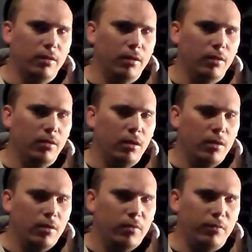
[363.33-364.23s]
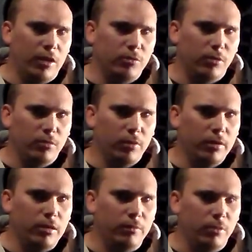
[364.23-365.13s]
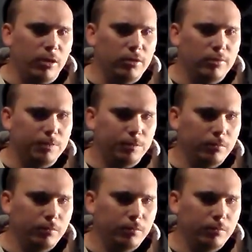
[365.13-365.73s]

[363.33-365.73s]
the Facebook Marketplace.